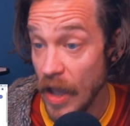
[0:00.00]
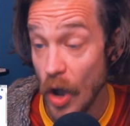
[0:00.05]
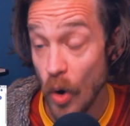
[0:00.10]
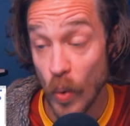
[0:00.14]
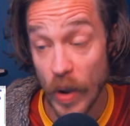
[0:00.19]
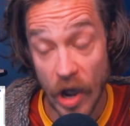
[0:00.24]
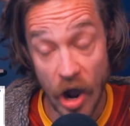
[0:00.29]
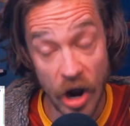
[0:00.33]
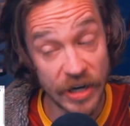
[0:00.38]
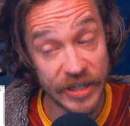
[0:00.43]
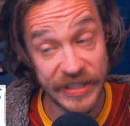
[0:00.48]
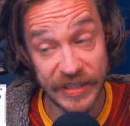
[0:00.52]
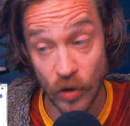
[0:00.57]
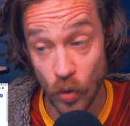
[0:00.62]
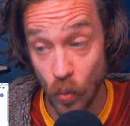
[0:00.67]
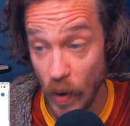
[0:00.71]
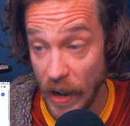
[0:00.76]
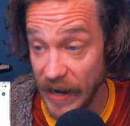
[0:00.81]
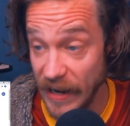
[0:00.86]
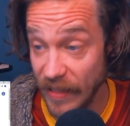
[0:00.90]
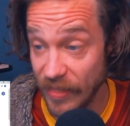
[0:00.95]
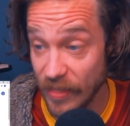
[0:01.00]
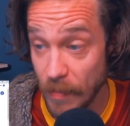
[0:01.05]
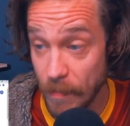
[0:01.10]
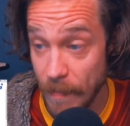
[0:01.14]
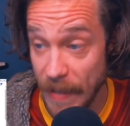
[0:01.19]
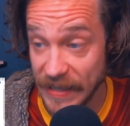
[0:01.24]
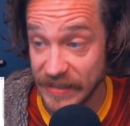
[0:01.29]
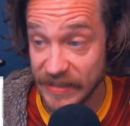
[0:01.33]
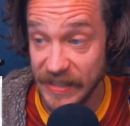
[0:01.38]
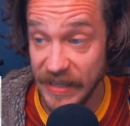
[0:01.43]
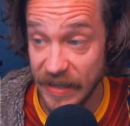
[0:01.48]
We are still waiting the
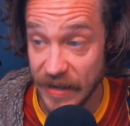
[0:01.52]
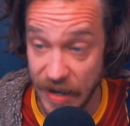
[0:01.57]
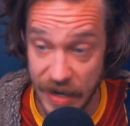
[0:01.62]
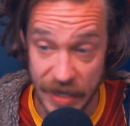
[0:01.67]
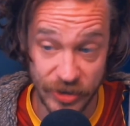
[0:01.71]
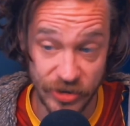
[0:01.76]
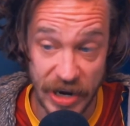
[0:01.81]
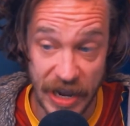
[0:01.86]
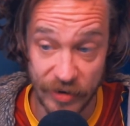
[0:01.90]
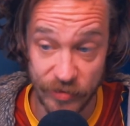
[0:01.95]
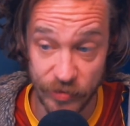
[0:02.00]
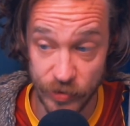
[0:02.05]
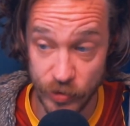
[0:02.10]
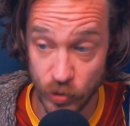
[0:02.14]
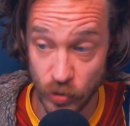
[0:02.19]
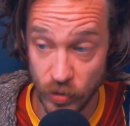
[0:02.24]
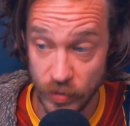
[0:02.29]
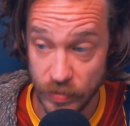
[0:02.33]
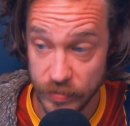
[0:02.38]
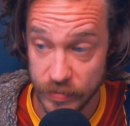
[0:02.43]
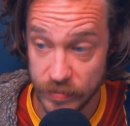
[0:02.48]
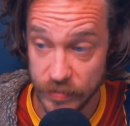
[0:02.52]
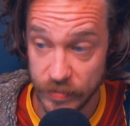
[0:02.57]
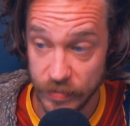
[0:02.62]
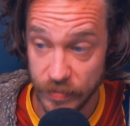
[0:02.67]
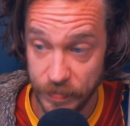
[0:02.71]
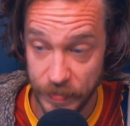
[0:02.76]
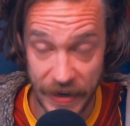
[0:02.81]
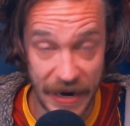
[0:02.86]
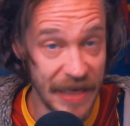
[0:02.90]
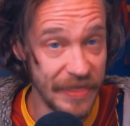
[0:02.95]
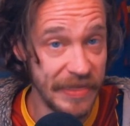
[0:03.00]
Messi contract renewal,
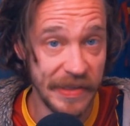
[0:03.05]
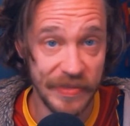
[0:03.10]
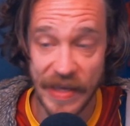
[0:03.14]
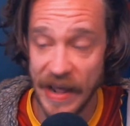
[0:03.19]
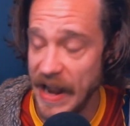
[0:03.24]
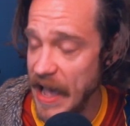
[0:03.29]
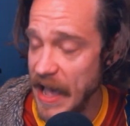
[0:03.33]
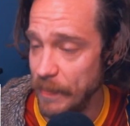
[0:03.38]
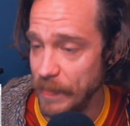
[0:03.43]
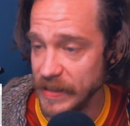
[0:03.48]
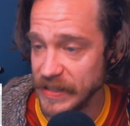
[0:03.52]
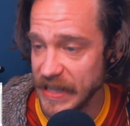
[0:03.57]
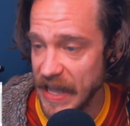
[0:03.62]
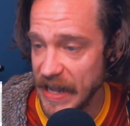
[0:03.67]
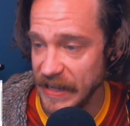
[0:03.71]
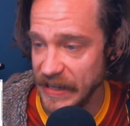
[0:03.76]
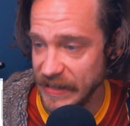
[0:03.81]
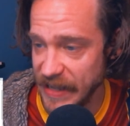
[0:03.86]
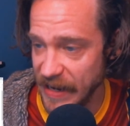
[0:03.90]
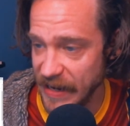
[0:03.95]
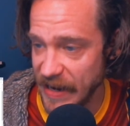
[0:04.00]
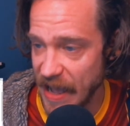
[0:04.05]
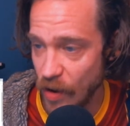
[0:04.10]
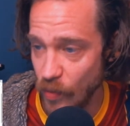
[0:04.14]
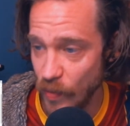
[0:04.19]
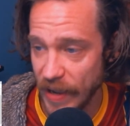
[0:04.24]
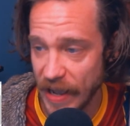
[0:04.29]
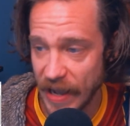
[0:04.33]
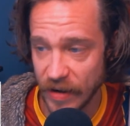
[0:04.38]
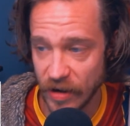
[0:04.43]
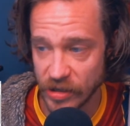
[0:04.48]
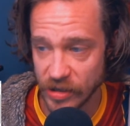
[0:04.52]
but I think that happens any day now.
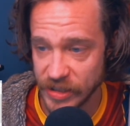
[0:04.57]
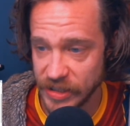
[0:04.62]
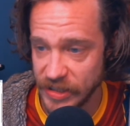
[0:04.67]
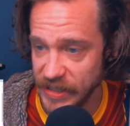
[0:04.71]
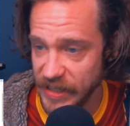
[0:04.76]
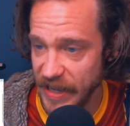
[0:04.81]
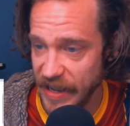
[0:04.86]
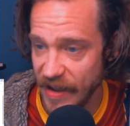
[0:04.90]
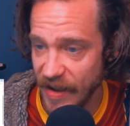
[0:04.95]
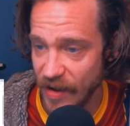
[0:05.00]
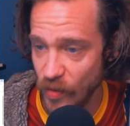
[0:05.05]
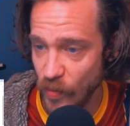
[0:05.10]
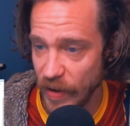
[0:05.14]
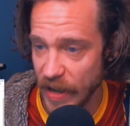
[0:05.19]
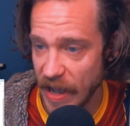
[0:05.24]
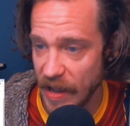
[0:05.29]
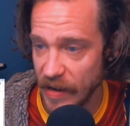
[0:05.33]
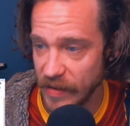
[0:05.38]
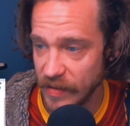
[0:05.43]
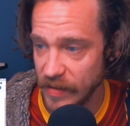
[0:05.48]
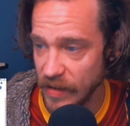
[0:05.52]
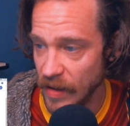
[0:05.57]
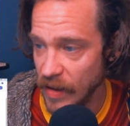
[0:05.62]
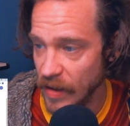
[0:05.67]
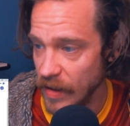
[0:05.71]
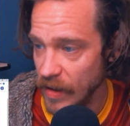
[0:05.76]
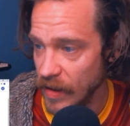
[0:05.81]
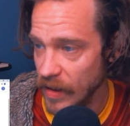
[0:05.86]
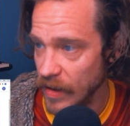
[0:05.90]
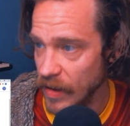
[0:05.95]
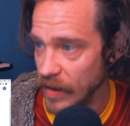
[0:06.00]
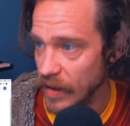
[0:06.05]
We got Garcia, we got
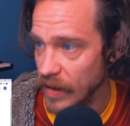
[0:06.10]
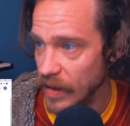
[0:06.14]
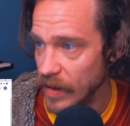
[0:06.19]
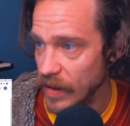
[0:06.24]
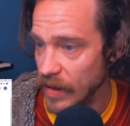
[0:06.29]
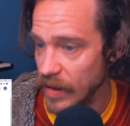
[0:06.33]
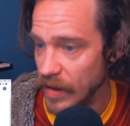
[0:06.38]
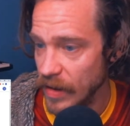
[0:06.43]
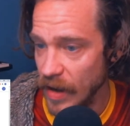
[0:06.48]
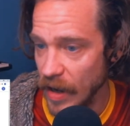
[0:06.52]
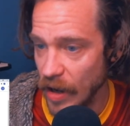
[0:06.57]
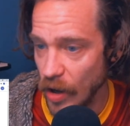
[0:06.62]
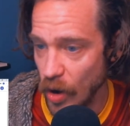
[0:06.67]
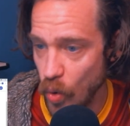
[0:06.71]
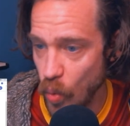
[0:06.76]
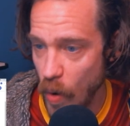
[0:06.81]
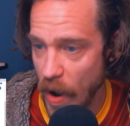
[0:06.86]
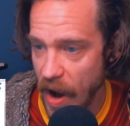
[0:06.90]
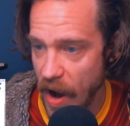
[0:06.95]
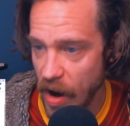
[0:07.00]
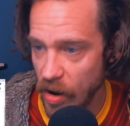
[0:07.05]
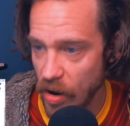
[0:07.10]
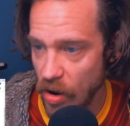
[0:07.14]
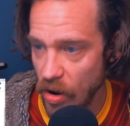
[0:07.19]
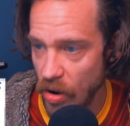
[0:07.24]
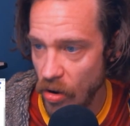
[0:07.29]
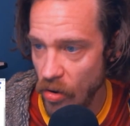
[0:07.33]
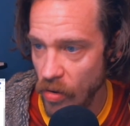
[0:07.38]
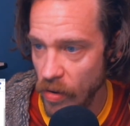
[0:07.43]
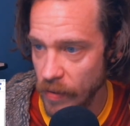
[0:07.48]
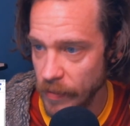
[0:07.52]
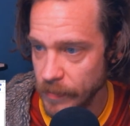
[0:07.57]

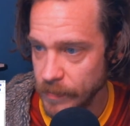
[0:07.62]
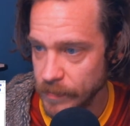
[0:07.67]
Aguero,